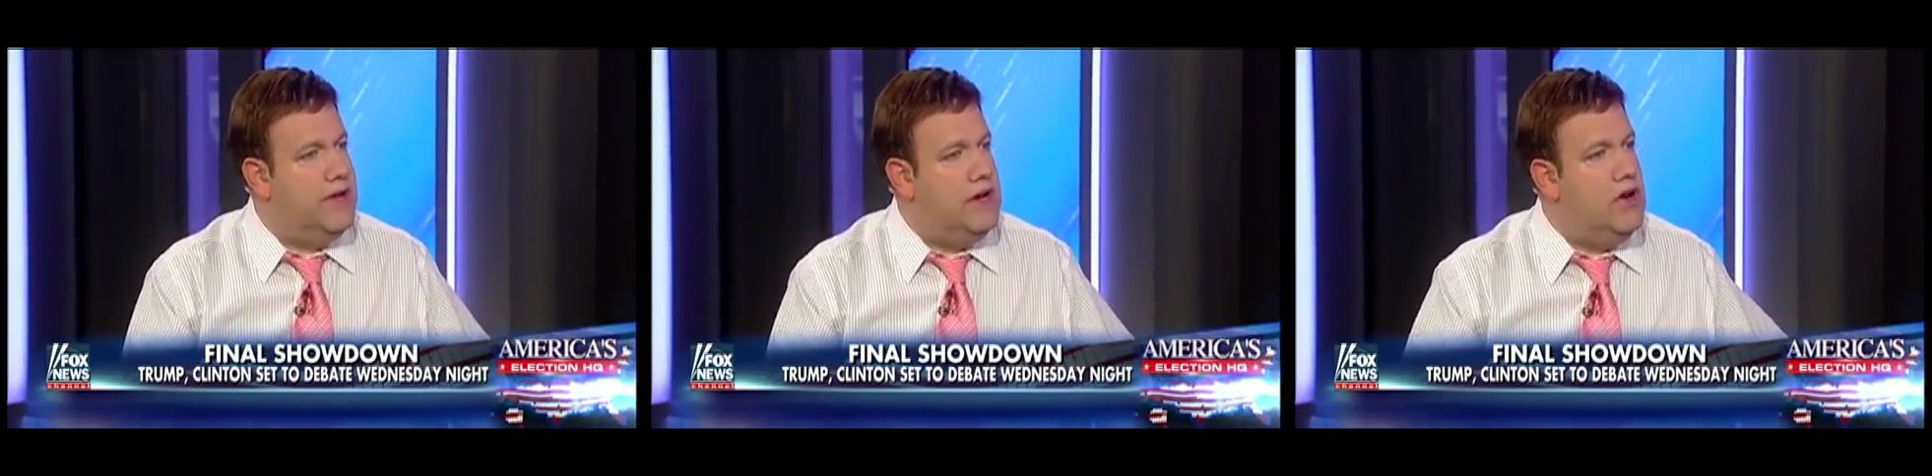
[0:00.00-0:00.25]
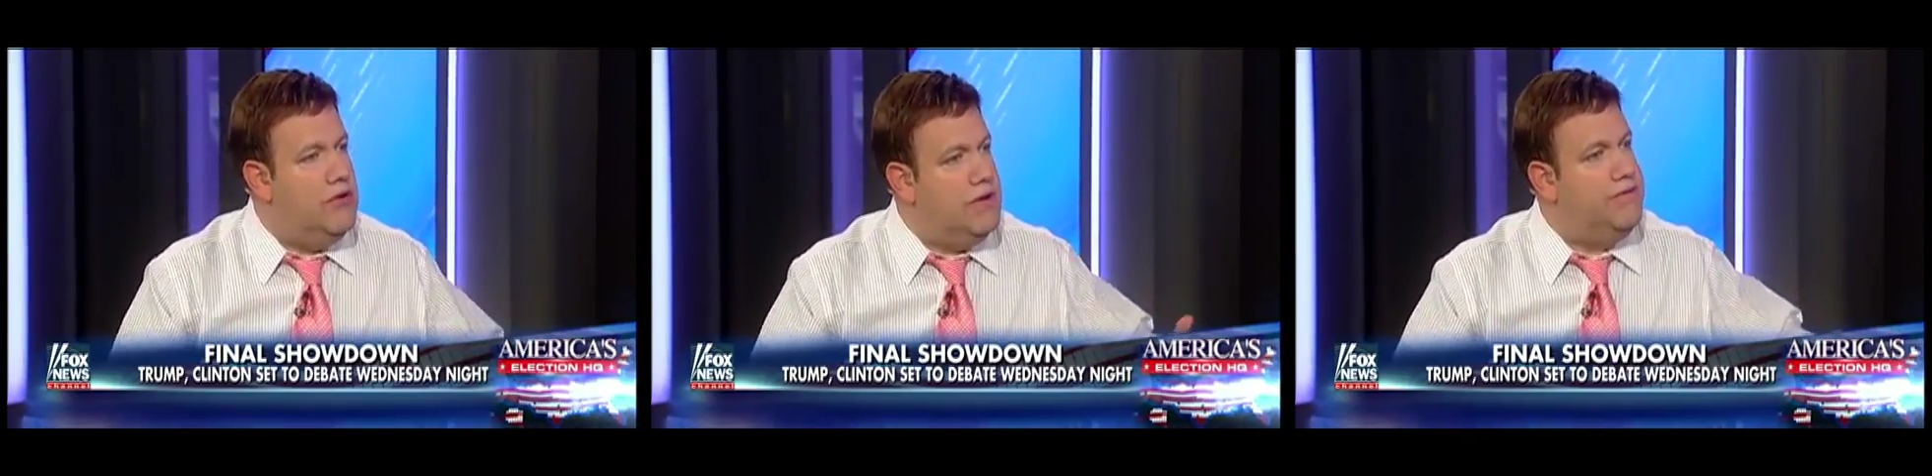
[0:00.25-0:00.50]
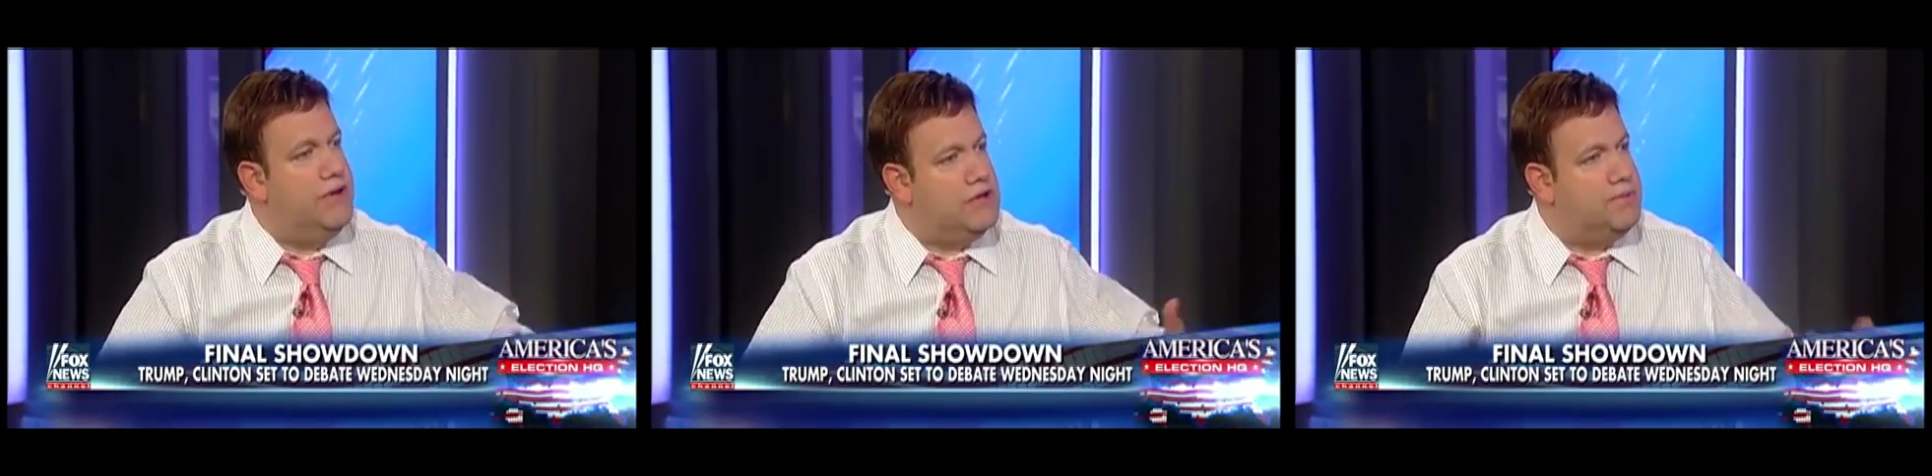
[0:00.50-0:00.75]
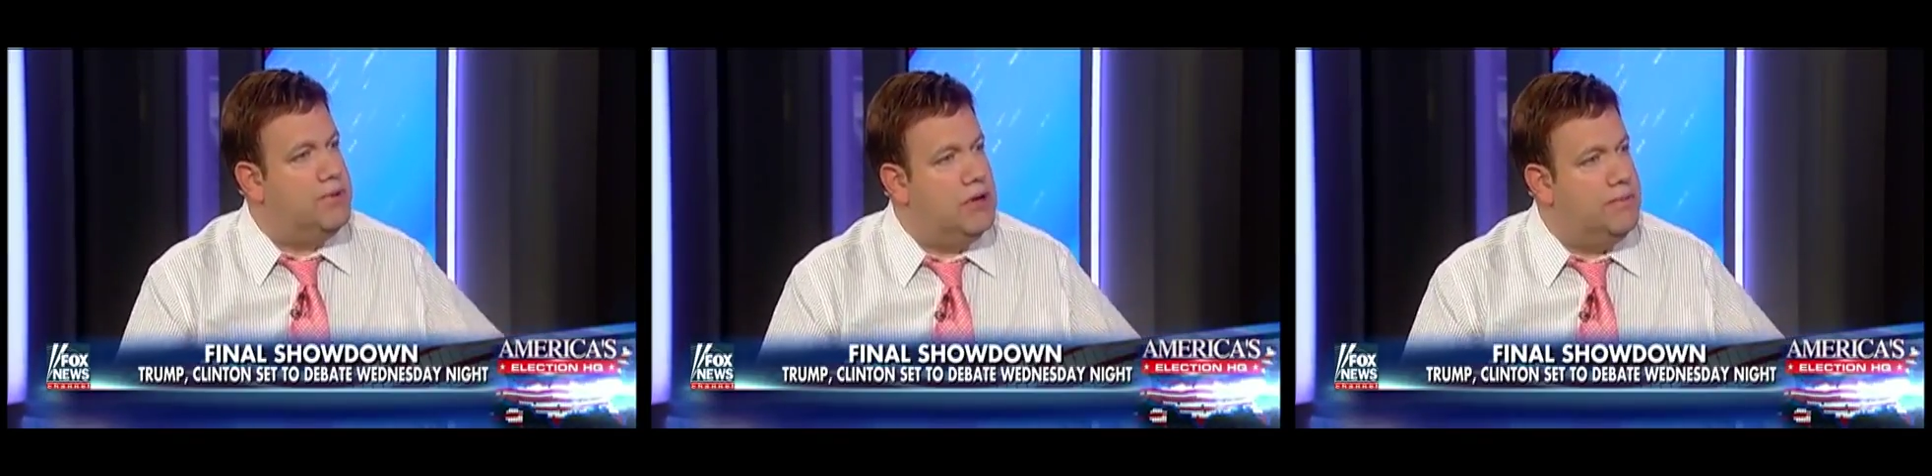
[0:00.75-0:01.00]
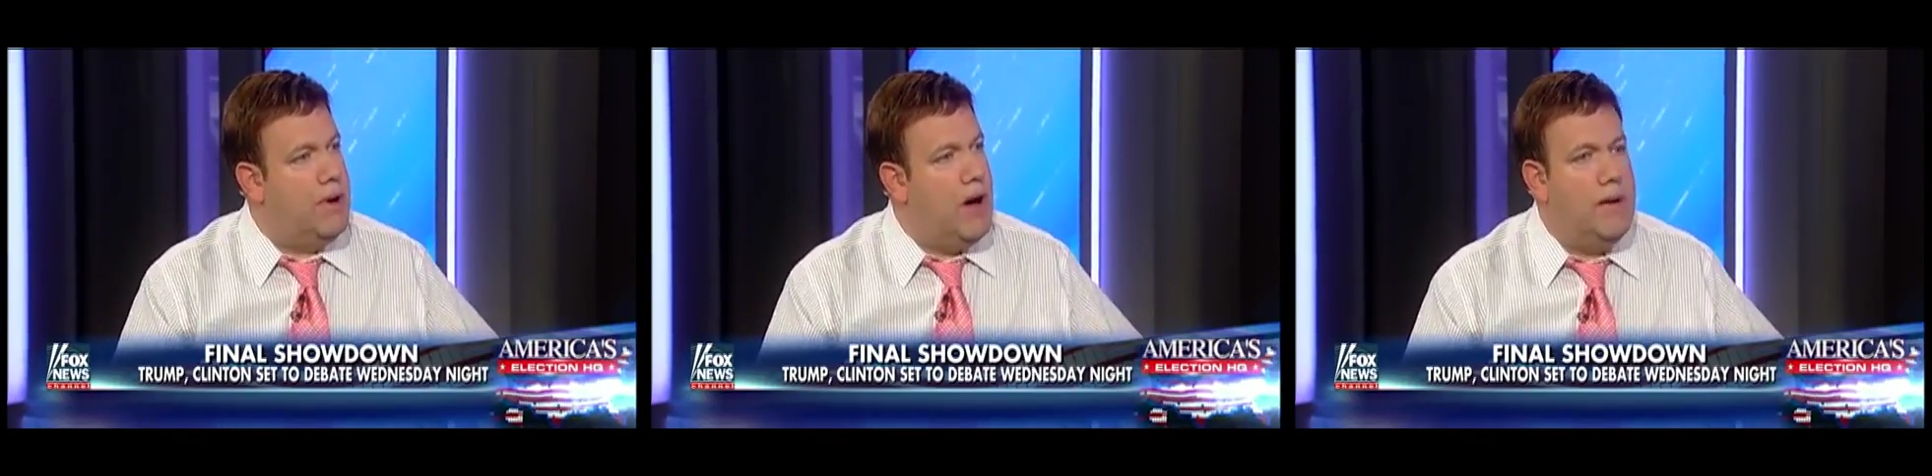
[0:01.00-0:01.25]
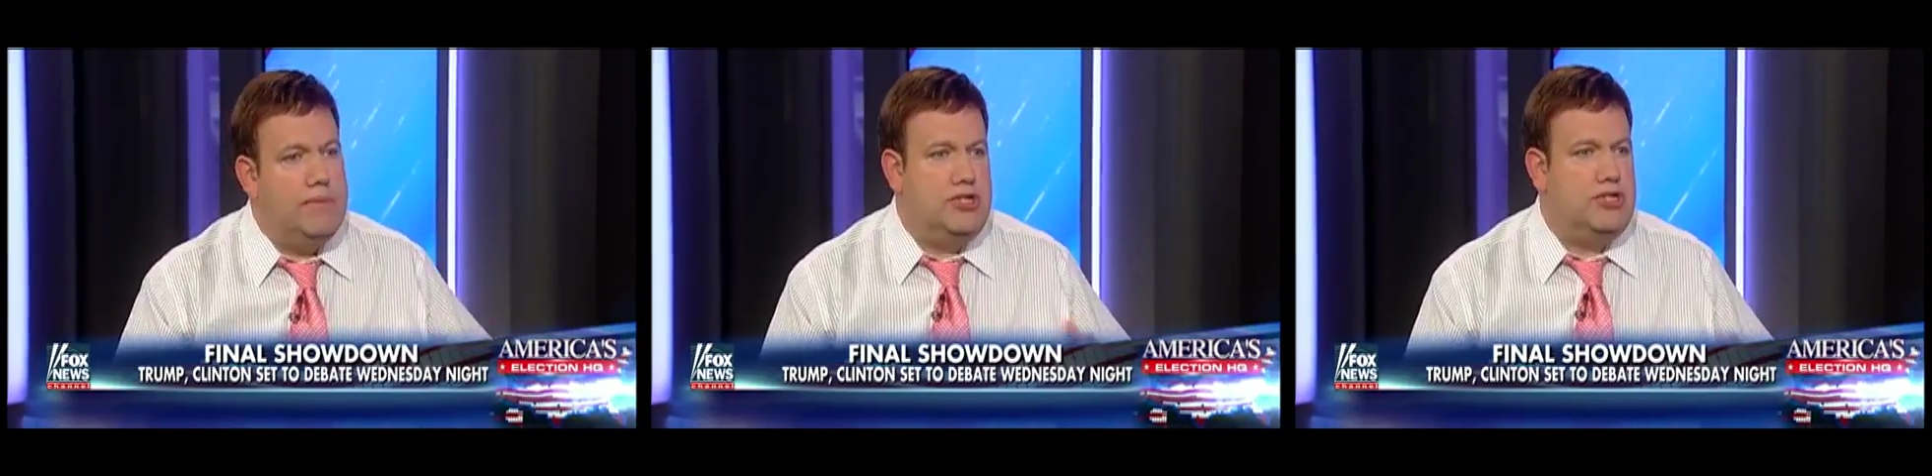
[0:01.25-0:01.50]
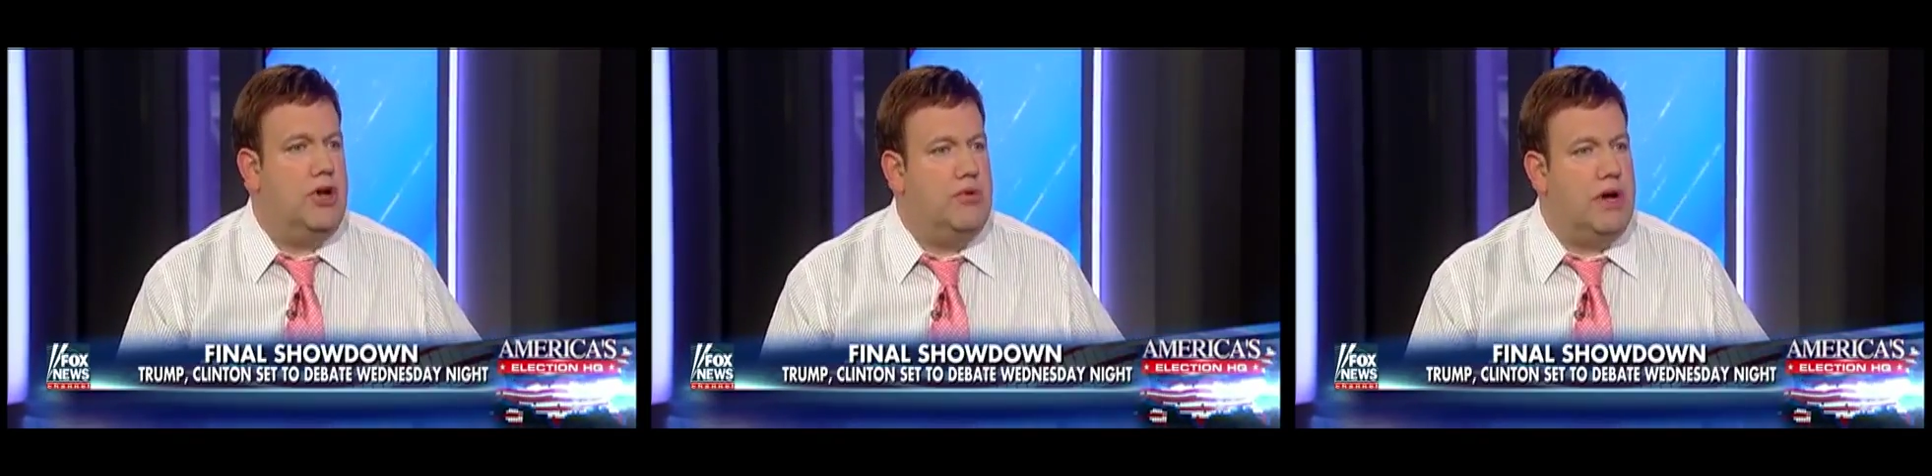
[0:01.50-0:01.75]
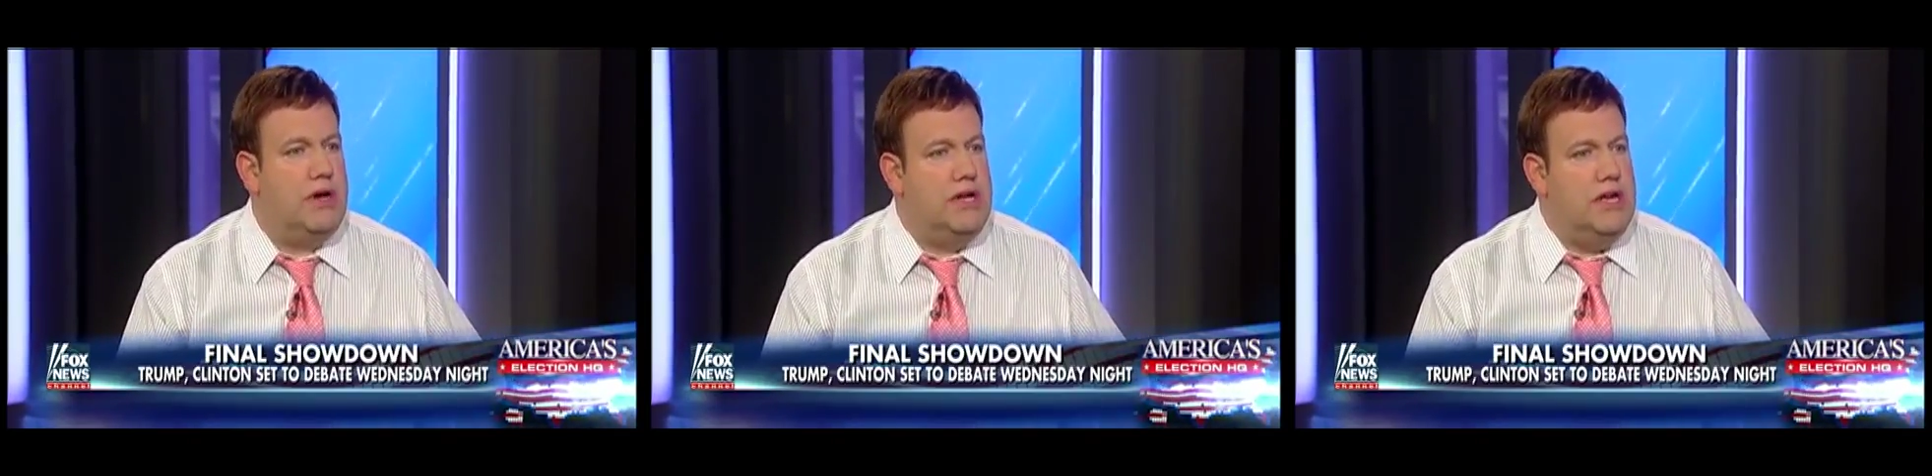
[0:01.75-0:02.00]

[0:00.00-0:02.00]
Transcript: and I know he feels put upon, but you know what?